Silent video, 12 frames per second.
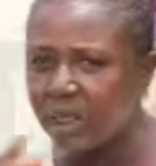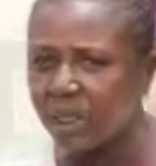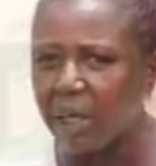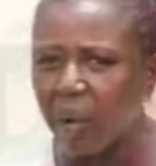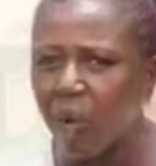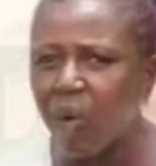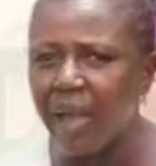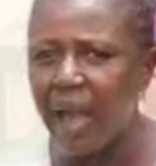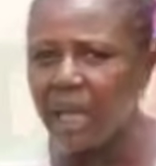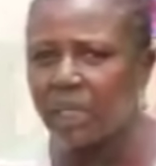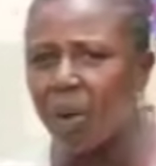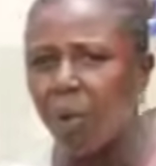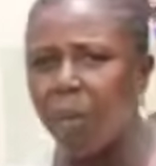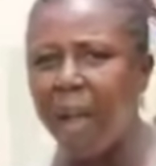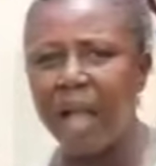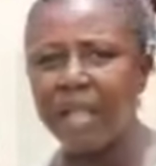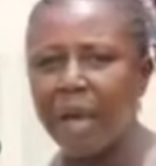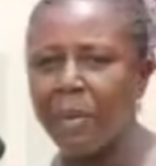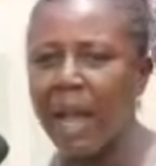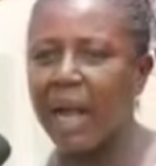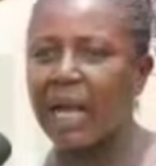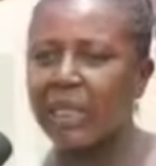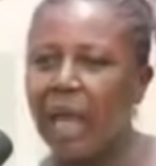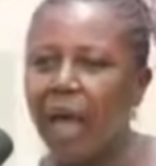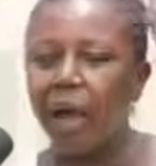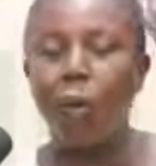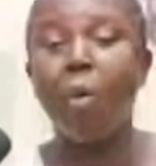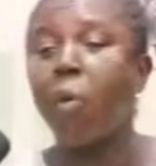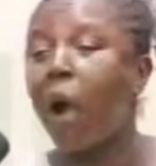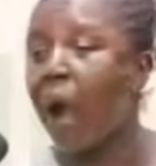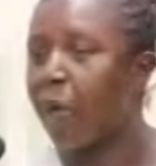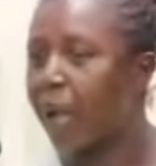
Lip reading: tis a way as I will bang your young as I am, what boy